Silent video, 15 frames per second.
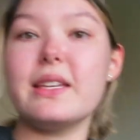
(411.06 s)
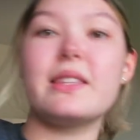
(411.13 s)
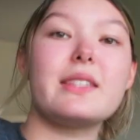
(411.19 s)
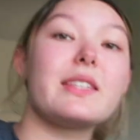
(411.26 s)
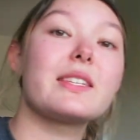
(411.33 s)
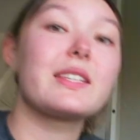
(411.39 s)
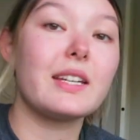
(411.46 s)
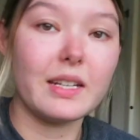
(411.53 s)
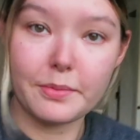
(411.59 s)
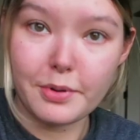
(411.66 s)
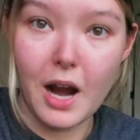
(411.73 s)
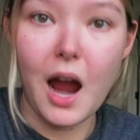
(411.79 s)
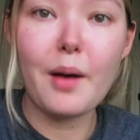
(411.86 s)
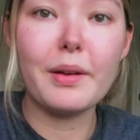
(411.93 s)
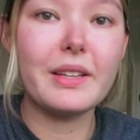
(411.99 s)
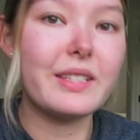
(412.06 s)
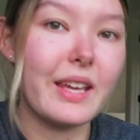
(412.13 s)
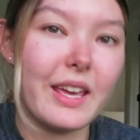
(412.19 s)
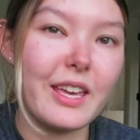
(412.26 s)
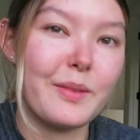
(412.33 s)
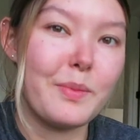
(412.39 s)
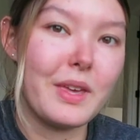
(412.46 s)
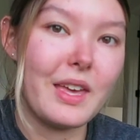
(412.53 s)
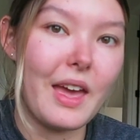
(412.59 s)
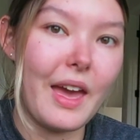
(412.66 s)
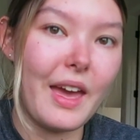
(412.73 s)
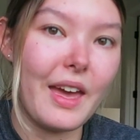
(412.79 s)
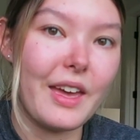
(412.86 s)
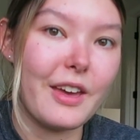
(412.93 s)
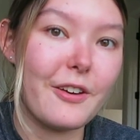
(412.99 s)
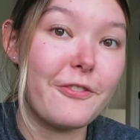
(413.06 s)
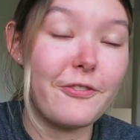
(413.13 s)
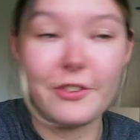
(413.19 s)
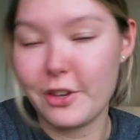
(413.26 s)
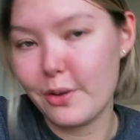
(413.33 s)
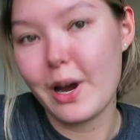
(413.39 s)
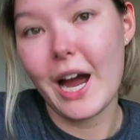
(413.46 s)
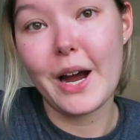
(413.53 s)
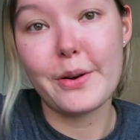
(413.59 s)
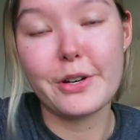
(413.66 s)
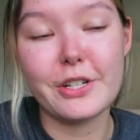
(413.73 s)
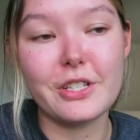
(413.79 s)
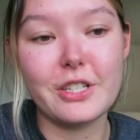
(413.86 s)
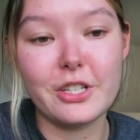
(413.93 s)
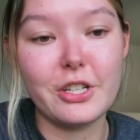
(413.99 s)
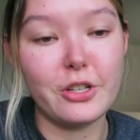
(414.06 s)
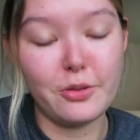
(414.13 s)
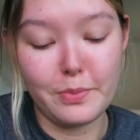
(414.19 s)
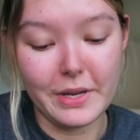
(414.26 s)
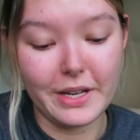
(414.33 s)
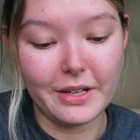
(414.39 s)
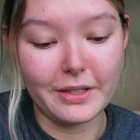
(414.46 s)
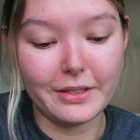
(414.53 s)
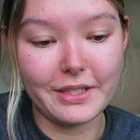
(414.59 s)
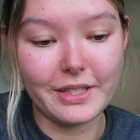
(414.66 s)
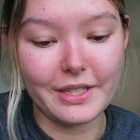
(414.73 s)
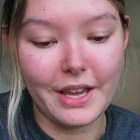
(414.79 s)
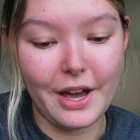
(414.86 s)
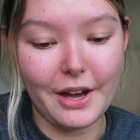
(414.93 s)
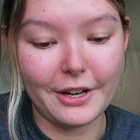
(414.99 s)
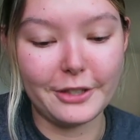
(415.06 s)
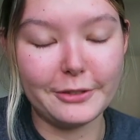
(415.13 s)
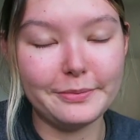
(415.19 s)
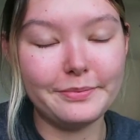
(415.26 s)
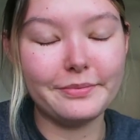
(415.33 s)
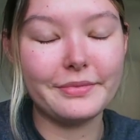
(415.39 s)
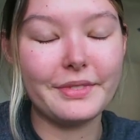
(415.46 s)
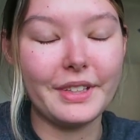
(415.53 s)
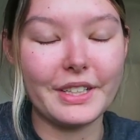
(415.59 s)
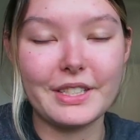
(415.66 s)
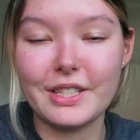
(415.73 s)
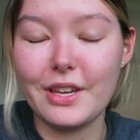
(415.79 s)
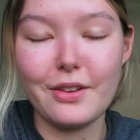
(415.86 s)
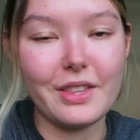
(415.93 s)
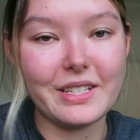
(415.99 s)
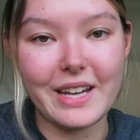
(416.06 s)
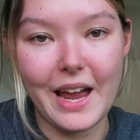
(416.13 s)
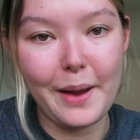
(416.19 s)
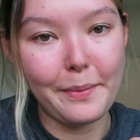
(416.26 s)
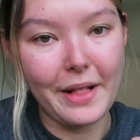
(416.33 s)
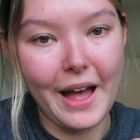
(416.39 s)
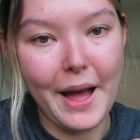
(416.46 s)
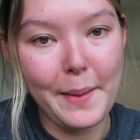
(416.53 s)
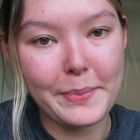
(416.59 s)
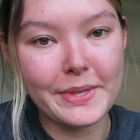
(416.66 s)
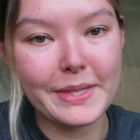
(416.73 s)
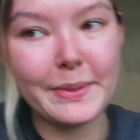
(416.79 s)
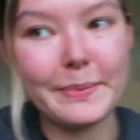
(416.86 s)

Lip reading: this is gonna probably take me a few hours to build, so let's cue the time lapse.